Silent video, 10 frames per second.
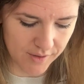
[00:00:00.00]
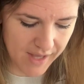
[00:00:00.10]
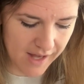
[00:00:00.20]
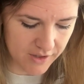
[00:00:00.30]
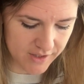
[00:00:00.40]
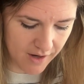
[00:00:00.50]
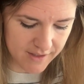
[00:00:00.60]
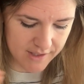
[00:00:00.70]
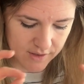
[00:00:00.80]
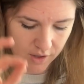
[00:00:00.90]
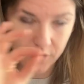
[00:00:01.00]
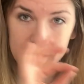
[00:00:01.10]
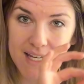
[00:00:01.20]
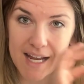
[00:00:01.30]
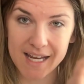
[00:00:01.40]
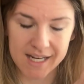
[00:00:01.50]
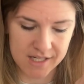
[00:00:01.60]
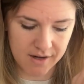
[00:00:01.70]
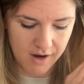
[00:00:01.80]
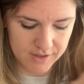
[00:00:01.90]
that'll start slowly getting
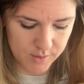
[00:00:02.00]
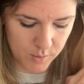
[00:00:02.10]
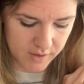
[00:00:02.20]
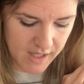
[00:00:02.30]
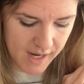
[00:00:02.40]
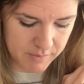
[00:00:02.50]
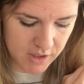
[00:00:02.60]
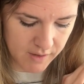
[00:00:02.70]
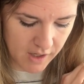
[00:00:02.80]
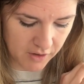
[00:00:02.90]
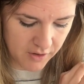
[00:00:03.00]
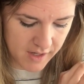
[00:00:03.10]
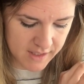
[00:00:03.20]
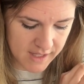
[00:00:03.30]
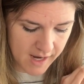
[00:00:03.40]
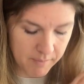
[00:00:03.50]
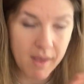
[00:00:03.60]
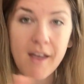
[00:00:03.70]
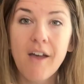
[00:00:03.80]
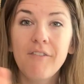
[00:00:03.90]
into our school time too and our learning time.
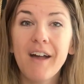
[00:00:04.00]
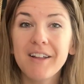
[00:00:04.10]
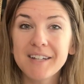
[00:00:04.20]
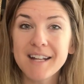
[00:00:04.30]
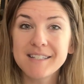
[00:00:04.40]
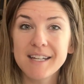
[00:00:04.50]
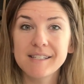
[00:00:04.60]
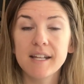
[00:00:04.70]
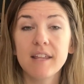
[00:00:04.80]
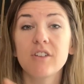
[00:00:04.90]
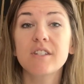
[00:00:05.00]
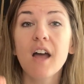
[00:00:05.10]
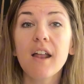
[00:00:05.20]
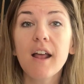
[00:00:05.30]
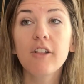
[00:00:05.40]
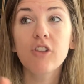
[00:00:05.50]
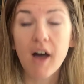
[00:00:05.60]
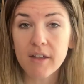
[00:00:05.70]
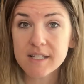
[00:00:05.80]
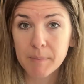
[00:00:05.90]
Valentine's Day is today. There's not a
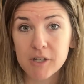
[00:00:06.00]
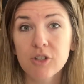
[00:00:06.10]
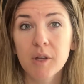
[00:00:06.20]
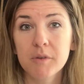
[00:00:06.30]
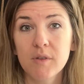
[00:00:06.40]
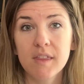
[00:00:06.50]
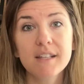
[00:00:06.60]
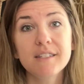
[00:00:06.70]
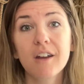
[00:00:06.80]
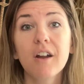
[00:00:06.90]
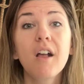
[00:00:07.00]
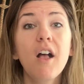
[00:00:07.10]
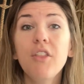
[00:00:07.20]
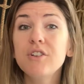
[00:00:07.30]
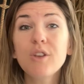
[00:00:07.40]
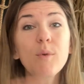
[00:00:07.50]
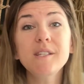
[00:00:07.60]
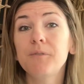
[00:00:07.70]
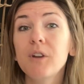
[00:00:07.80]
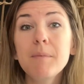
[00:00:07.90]
lot special that we're doing this year. There's
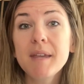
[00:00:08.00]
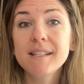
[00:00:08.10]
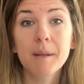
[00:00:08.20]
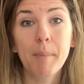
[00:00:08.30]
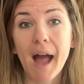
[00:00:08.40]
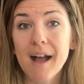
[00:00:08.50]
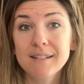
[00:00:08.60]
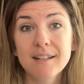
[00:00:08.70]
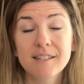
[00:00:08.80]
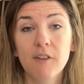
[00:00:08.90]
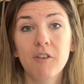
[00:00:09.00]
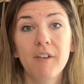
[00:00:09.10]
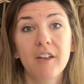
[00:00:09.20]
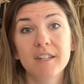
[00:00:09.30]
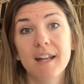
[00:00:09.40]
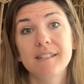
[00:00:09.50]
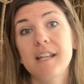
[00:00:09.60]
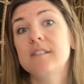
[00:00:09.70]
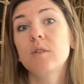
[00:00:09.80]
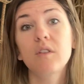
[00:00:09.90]
always freebies and packs and stuff on Valentine's
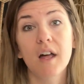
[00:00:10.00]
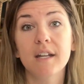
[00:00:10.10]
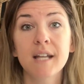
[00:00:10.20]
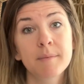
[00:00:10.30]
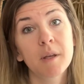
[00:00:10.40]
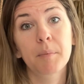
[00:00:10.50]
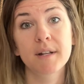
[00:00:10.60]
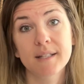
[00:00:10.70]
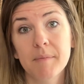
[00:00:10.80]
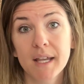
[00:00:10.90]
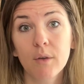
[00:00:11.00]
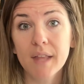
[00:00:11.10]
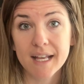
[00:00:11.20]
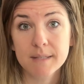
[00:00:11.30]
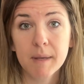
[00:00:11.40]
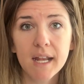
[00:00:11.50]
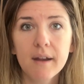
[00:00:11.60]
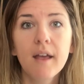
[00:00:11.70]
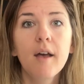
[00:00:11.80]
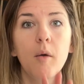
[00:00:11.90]
Day. So a lot of times I'll print something out last
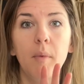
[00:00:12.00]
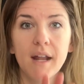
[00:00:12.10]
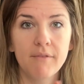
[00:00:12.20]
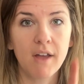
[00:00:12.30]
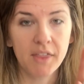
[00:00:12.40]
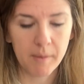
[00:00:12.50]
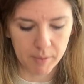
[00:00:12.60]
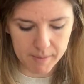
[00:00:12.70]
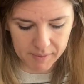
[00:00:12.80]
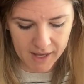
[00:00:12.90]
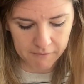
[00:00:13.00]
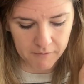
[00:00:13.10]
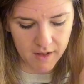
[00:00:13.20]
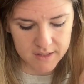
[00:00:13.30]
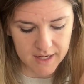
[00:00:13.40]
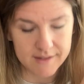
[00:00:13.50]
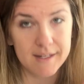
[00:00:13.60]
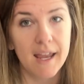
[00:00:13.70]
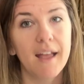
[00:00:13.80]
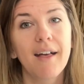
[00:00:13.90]
minute, but I have nothing pre-planned for Valentine's
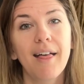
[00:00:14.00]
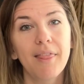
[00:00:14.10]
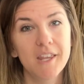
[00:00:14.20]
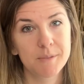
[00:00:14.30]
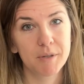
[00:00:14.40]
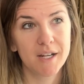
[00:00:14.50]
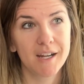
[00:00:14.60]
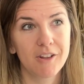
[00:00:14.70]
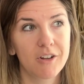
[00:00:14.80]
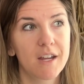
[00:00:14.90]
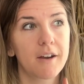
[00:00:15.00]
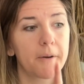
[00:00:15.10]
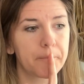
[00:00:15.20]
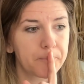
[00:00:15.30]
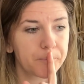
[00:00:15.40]
Day this particular year.